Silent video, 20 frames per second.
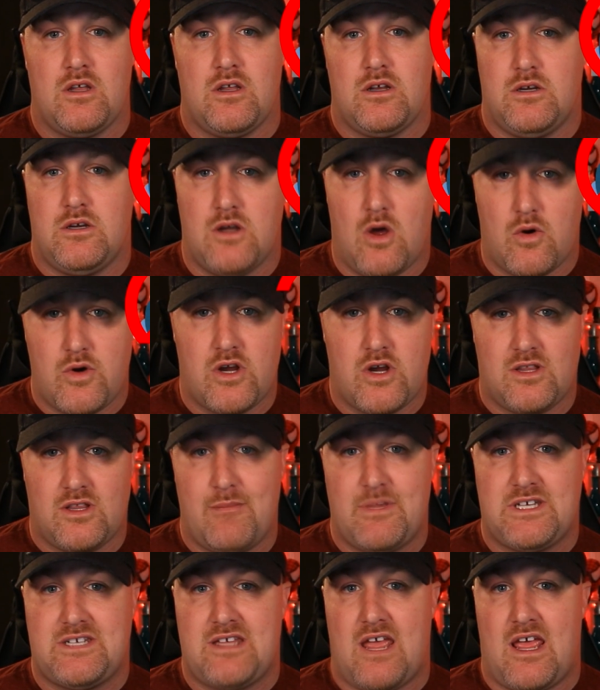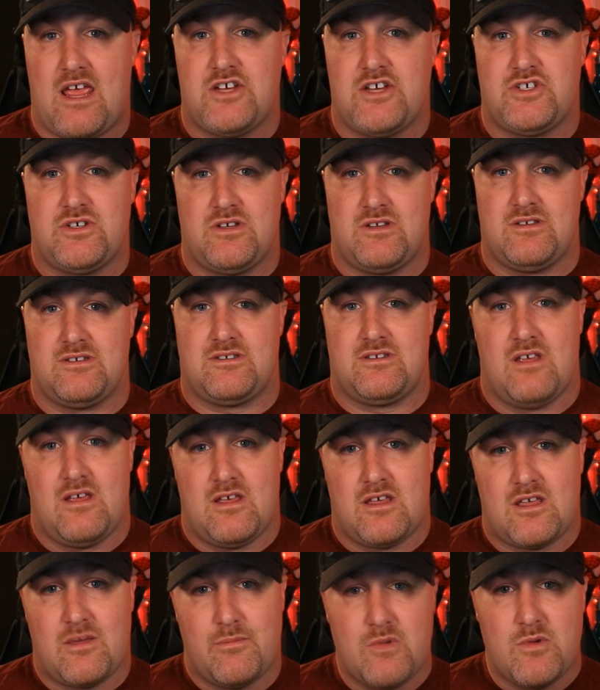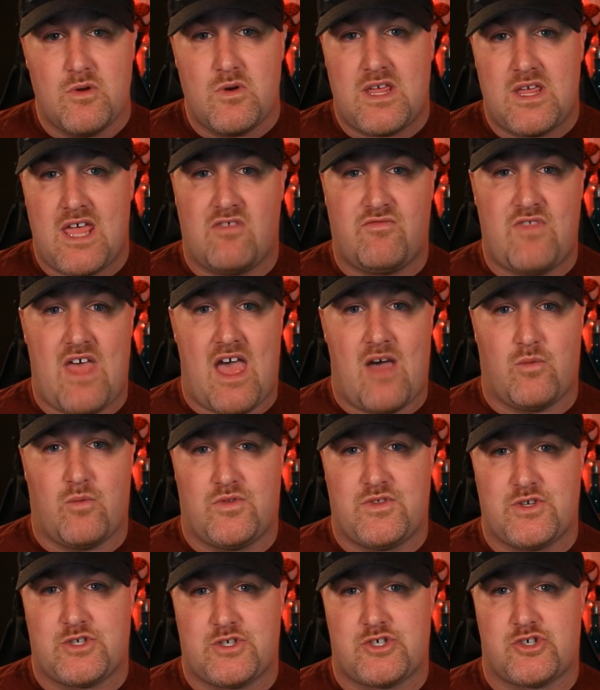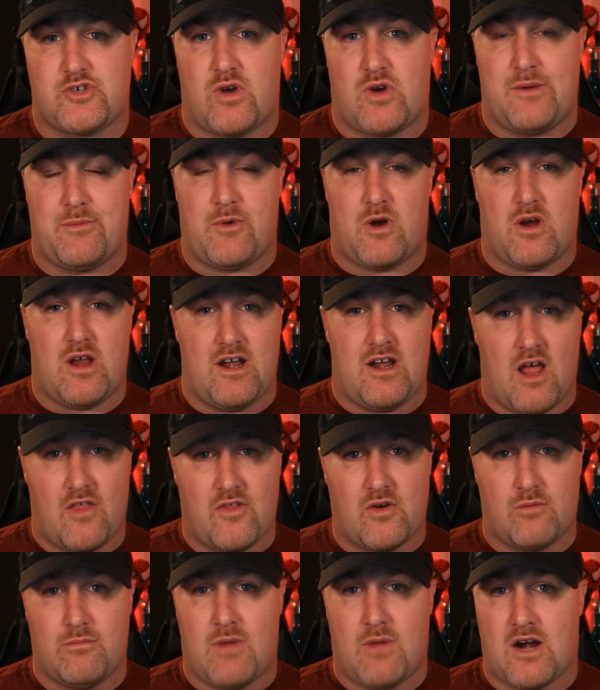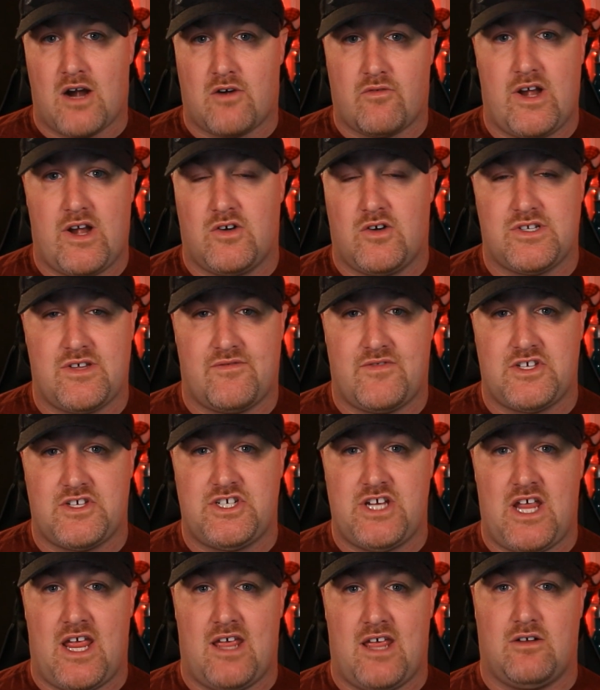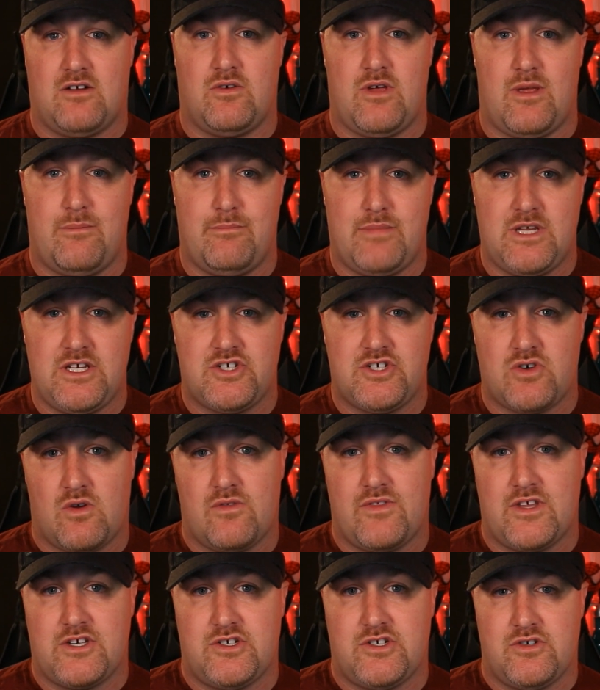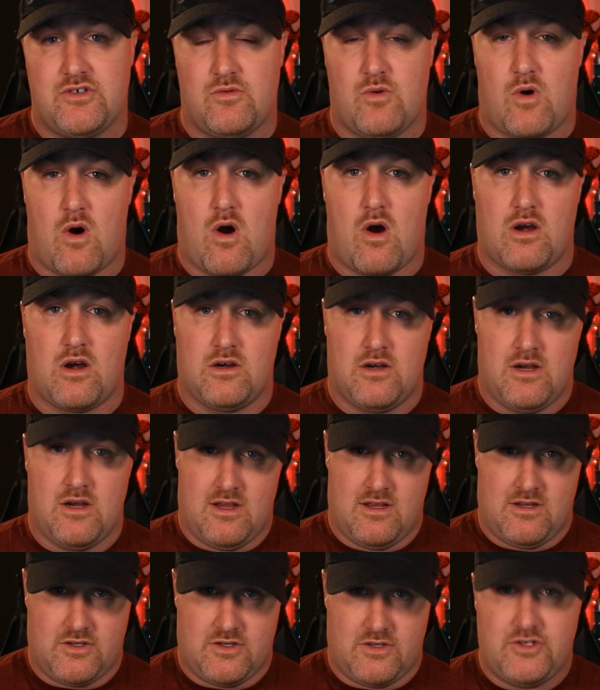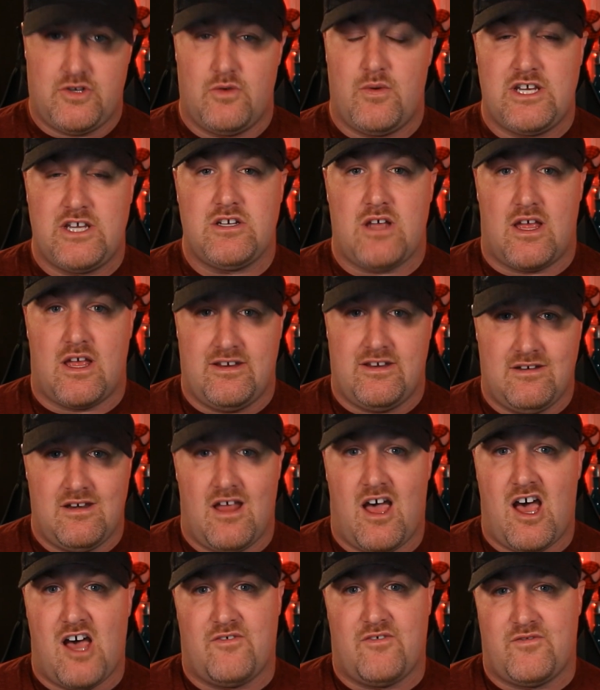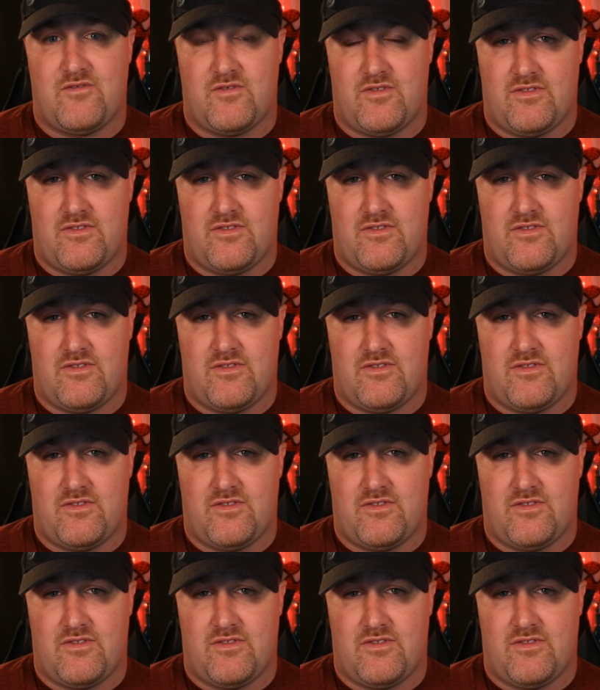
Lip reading: Know your limitations, communicate that with the streamer and other moderators of the channel, and be sure that you are doing enough,